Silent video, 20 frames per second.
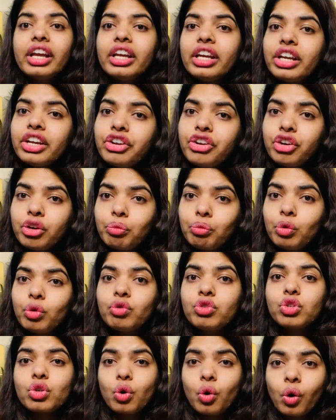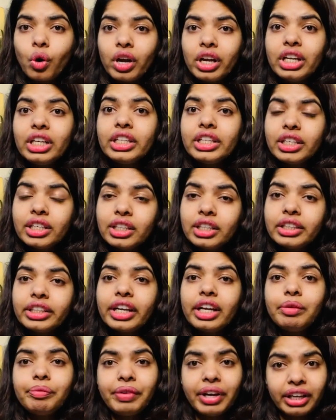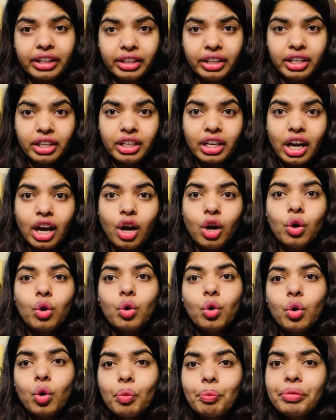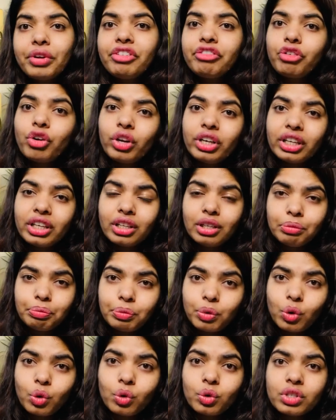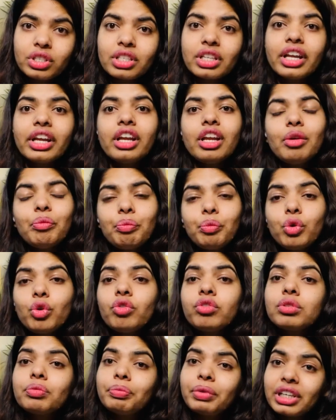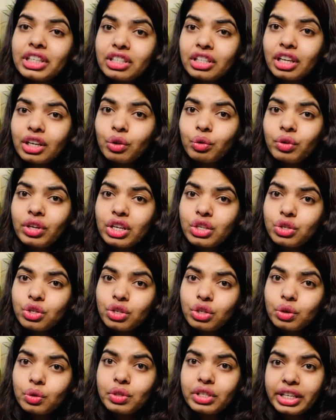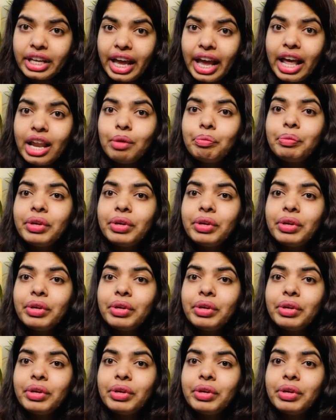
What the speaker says: It removes oil, dirt and bacteria, open follicle pores, improves blood circulation to scalp,